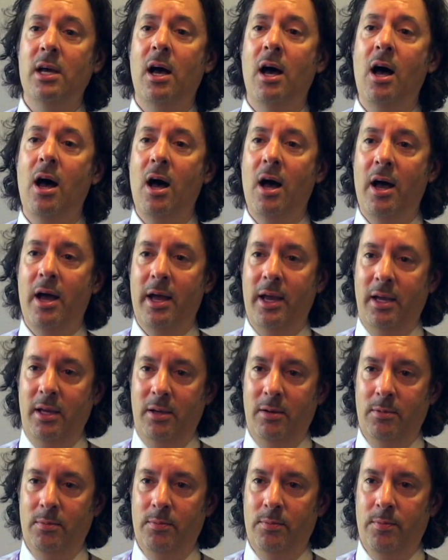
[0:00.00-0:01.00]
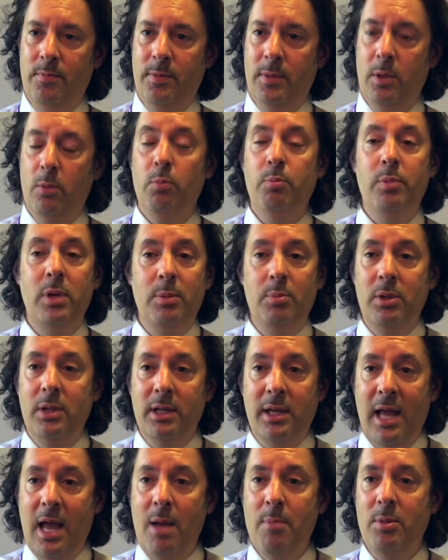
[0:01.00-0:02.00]
a high. People
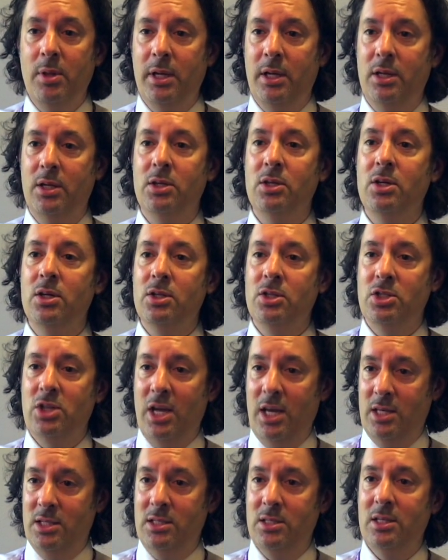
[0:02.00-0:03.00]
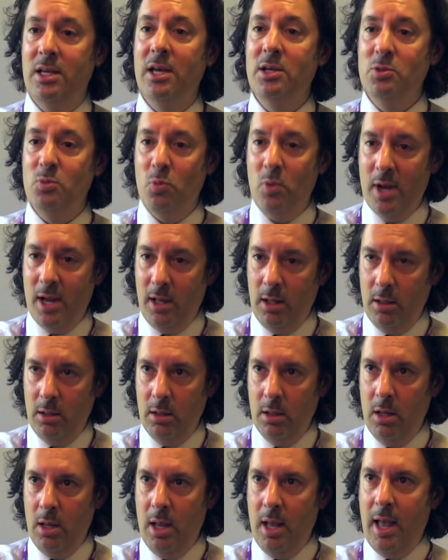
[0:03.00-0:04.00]
in gambling chase as well,
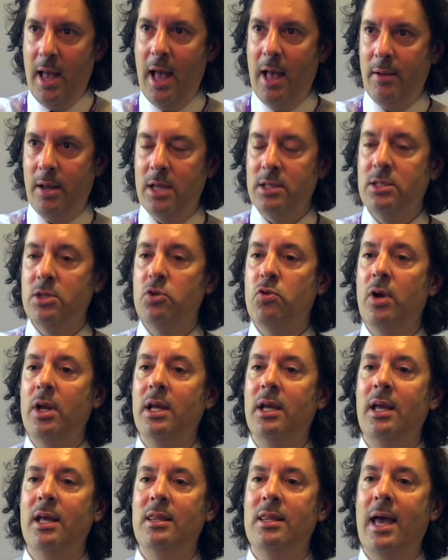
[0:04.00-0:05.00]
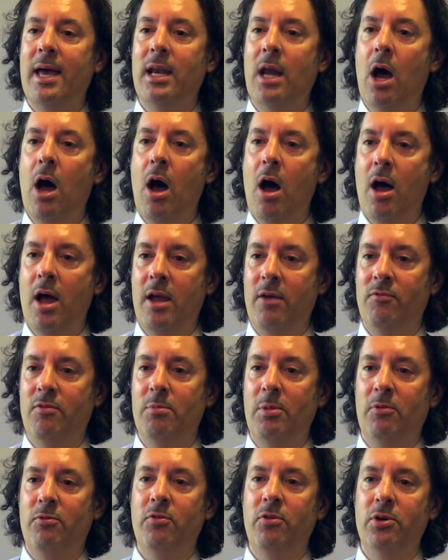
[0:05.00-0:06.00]
because they're trying to get that high
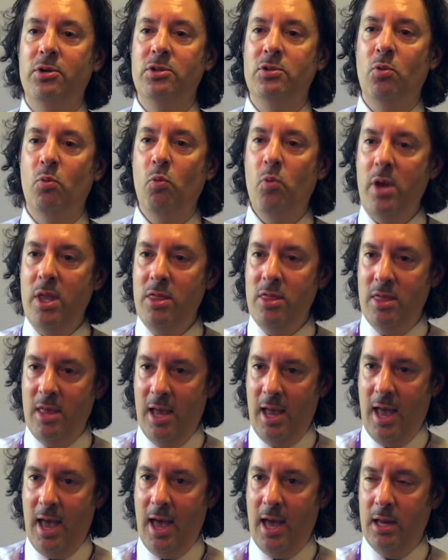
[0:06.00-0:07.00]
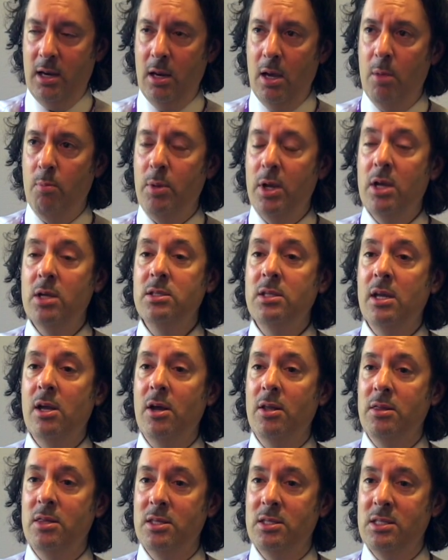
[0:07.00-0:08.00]
from the first win they had, because they
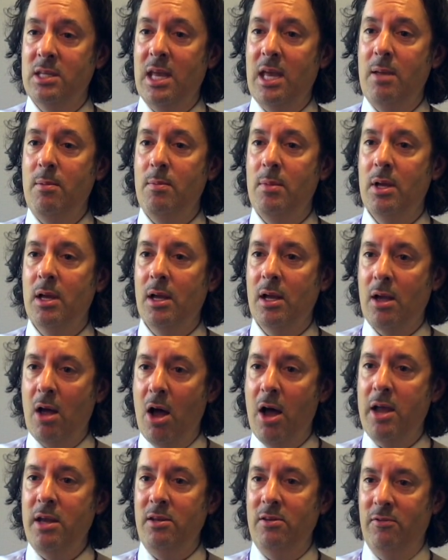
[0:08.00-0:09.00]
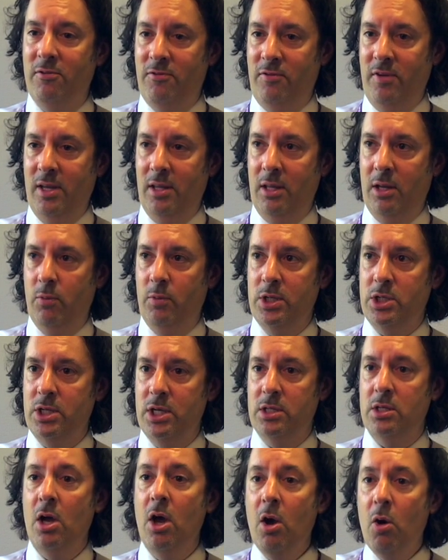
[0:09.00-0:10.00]
got the same kind of feeling, which
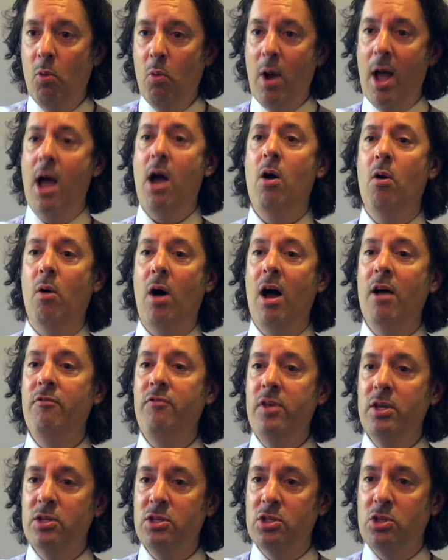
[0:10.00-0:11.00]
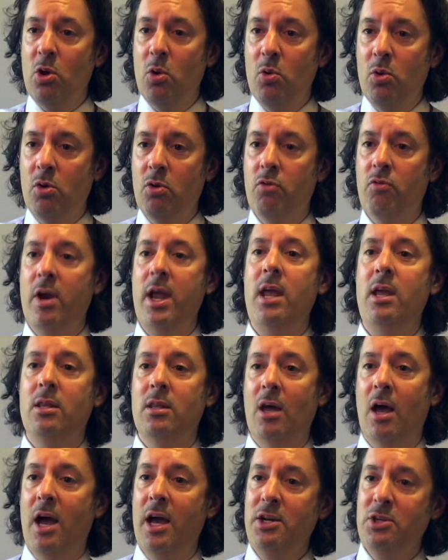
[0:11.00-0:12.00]
is, wow, I feel so great.
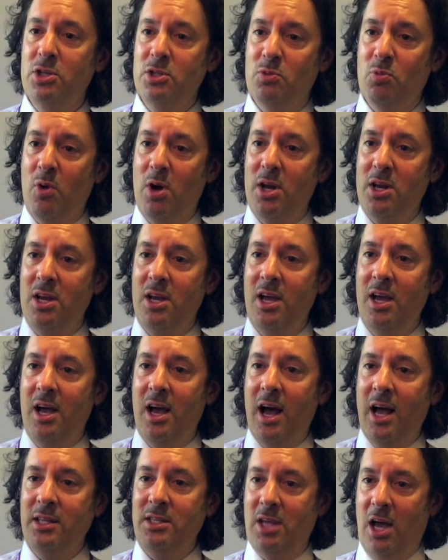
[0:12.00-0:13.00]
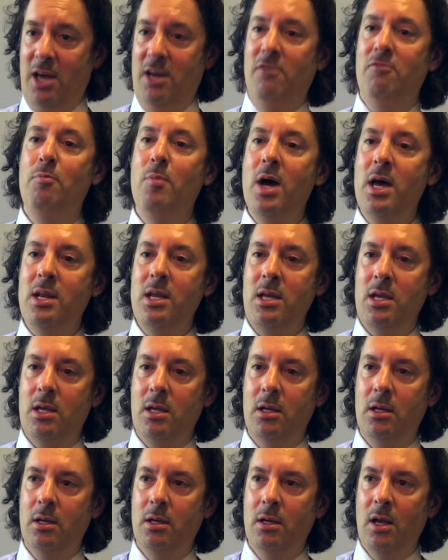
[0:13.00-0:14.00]
I just won a ton of money,
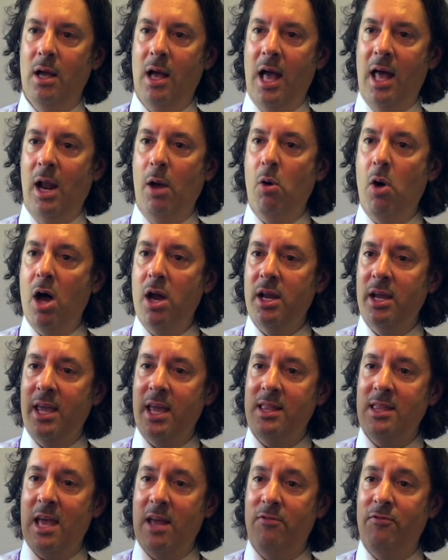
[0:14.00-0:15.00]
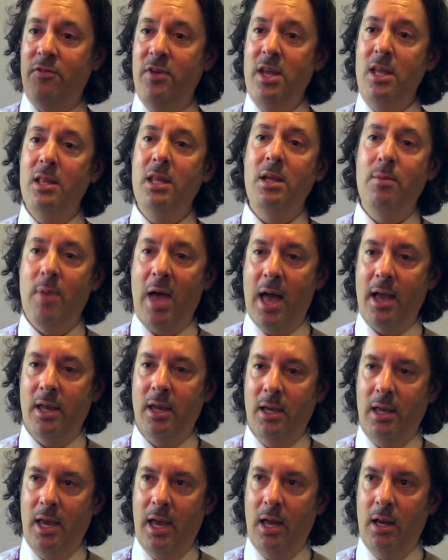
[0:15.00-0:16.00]
and I want to get that feeling back
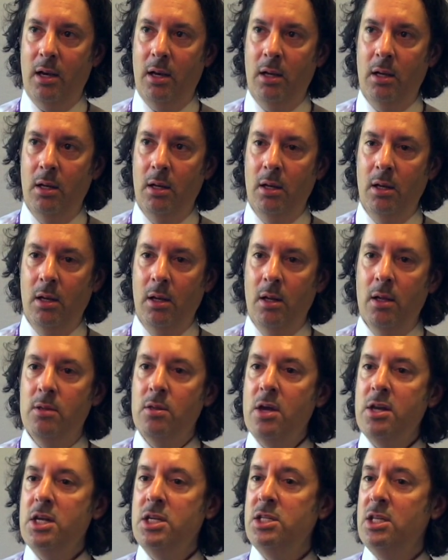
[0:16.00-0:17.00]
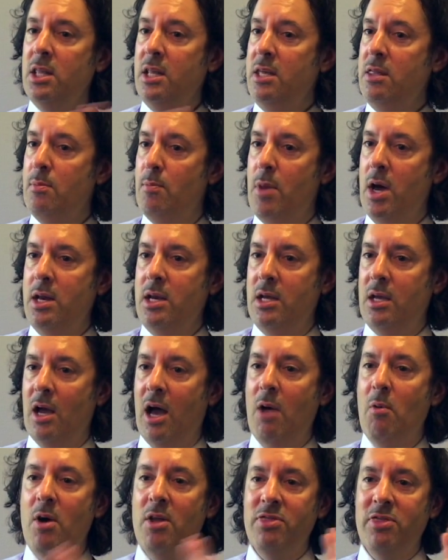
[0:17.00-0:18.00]
again. Not necessarily the money,
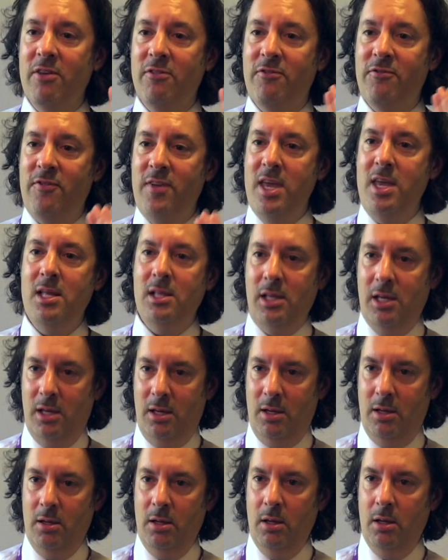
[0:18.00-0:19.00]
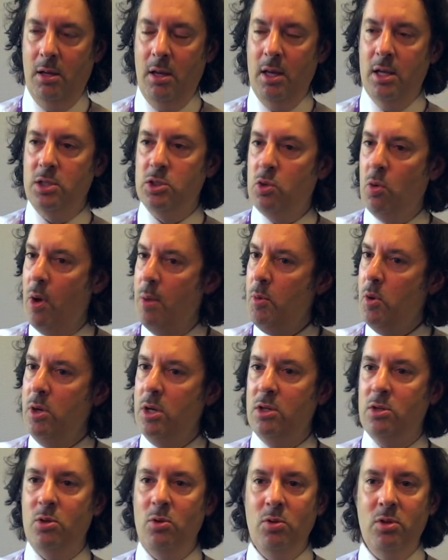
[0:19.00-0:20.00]
I want the feeling. So I'm going
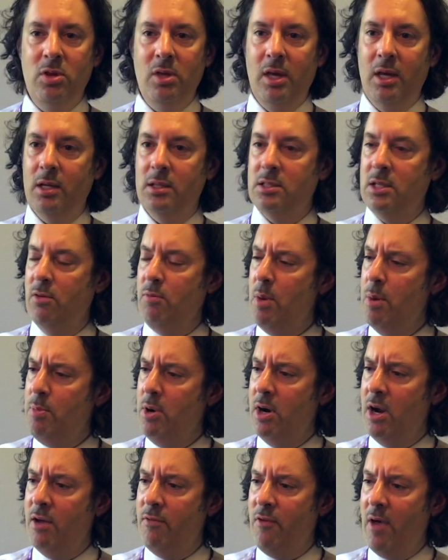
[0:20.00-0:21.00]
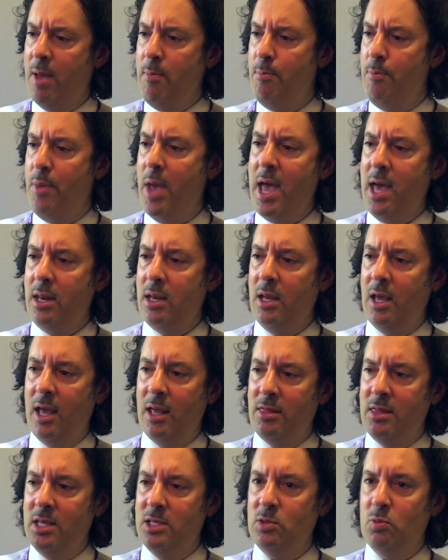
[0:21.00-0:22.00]
to do things. And remember, if I bet
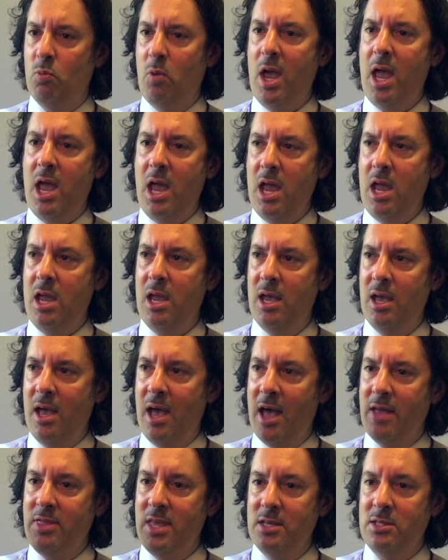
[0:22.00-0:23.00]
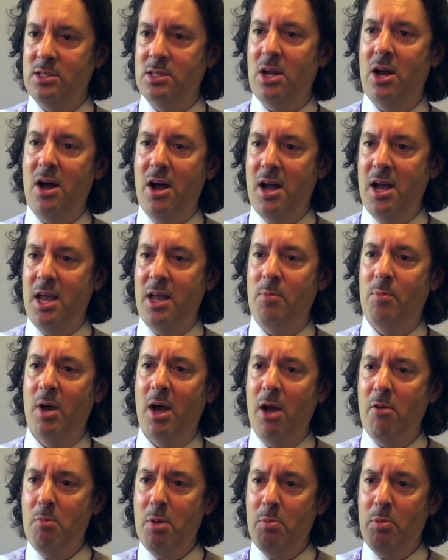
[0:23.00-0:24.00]
at this way, at this time,
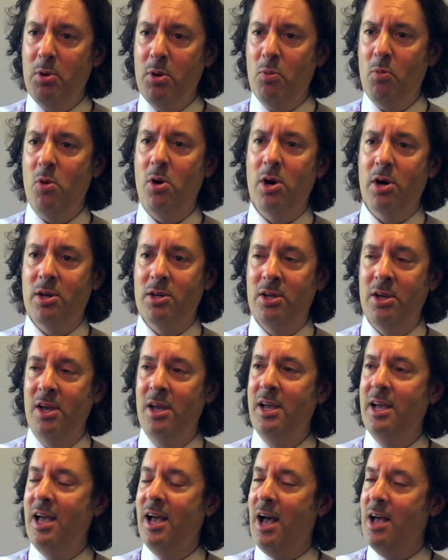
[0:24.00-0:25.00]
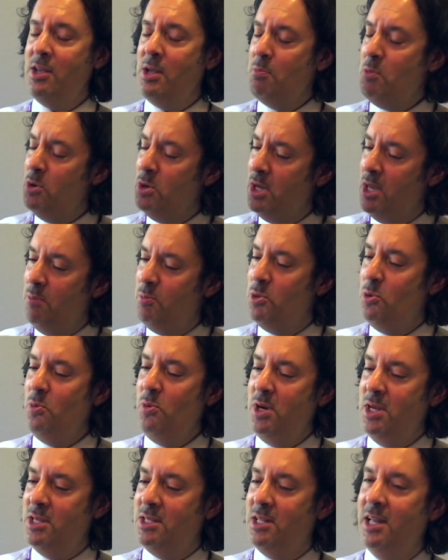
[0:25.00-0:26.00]
I remember it worked. I'm going to keep
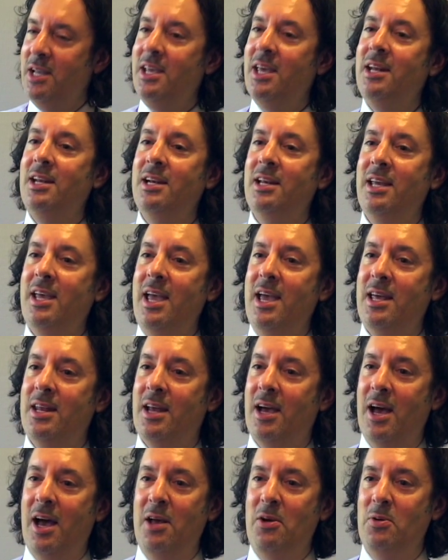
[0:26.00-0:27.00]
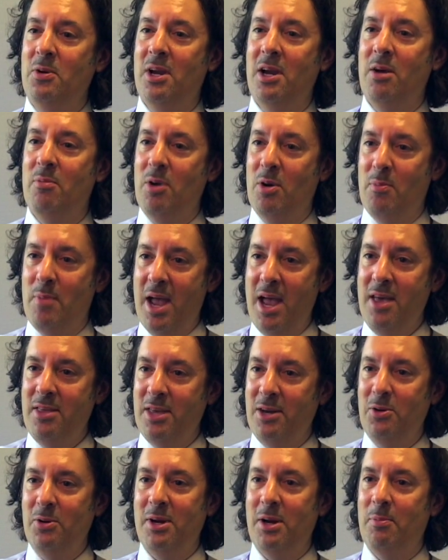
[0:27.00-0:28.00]
doing it till I get it again. I don't care about math.
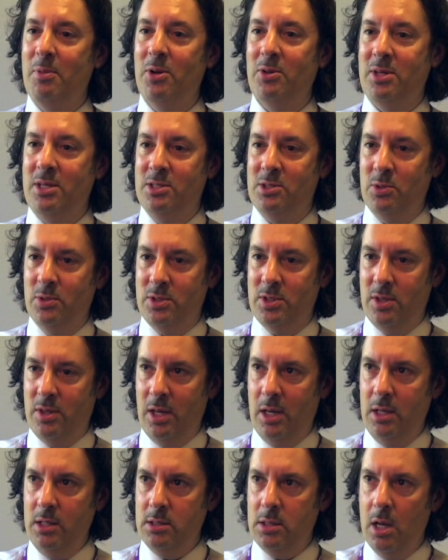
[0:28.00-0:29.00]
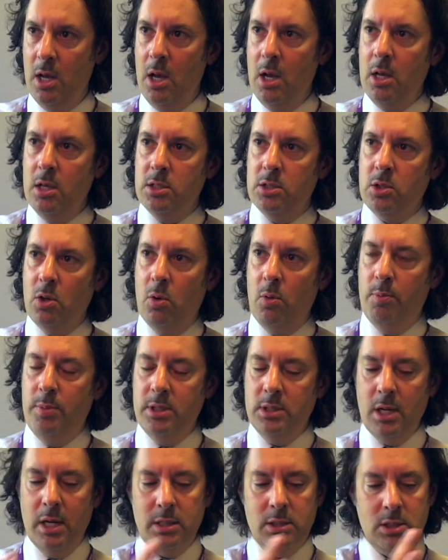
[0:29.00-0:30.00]
I don't care about these sorts of things. So
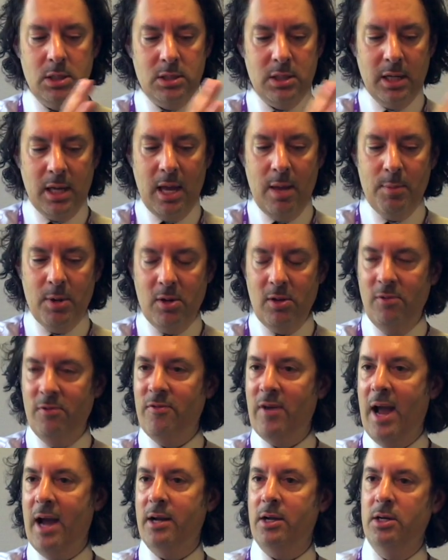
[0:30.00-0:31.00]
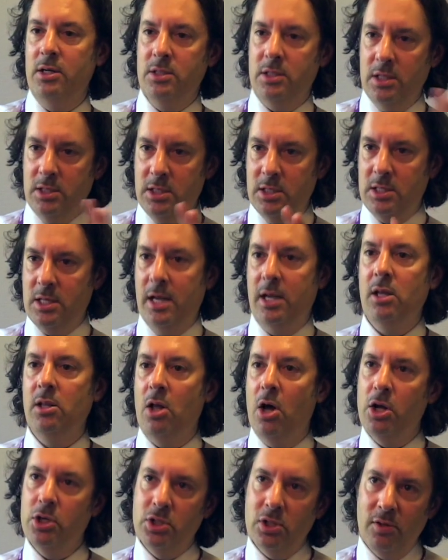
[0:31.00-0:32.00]
besides just the chemical factors, there's the
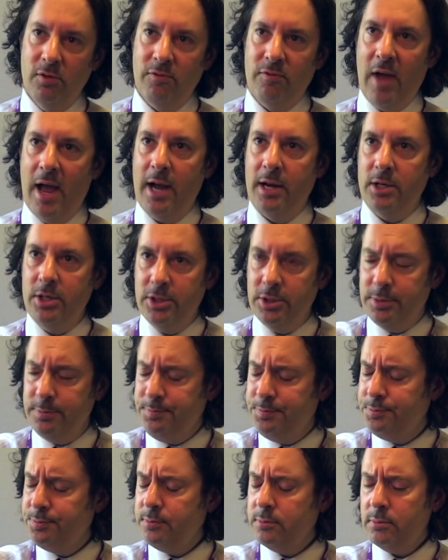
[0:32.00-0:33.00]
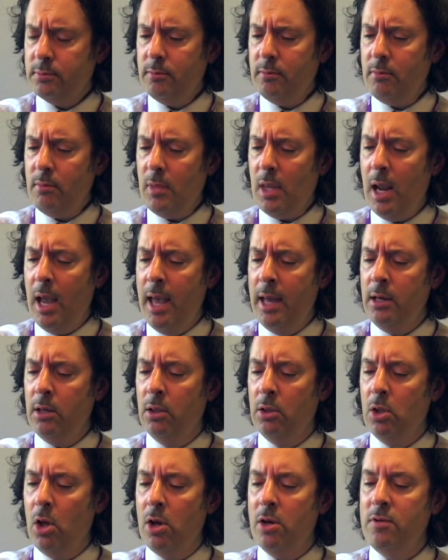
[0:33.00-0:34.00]
psychological factors. And
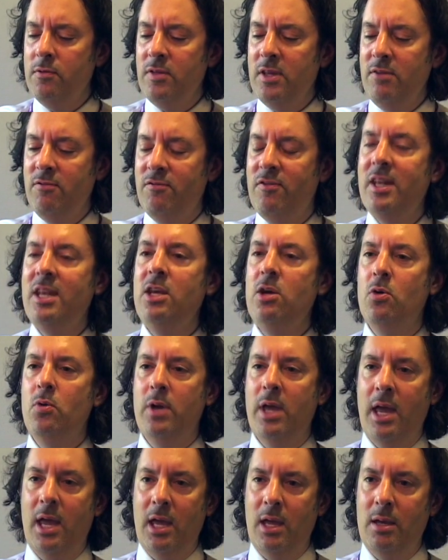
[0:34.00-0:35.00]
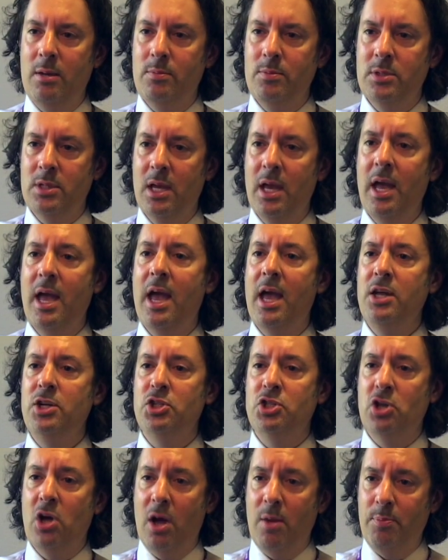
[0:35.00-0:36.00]
a lot of the video games and
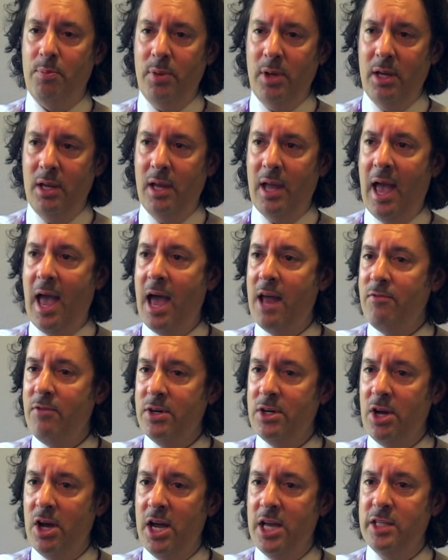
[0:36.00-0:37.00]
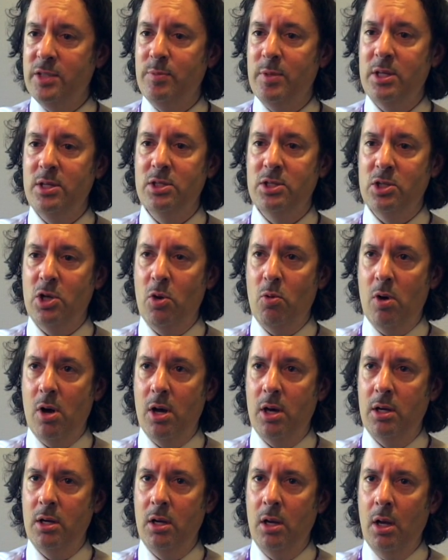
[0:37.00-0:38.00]
shopping, advertisement, and so
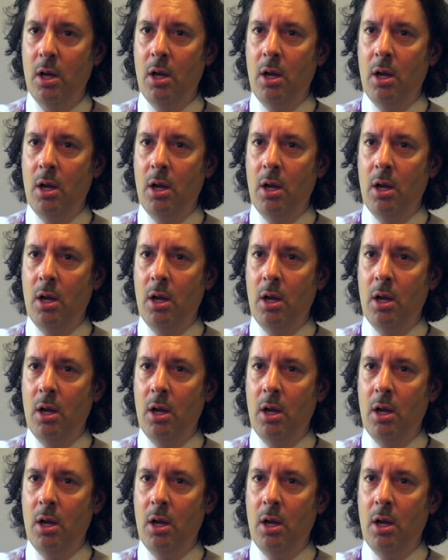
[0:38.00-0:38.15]
on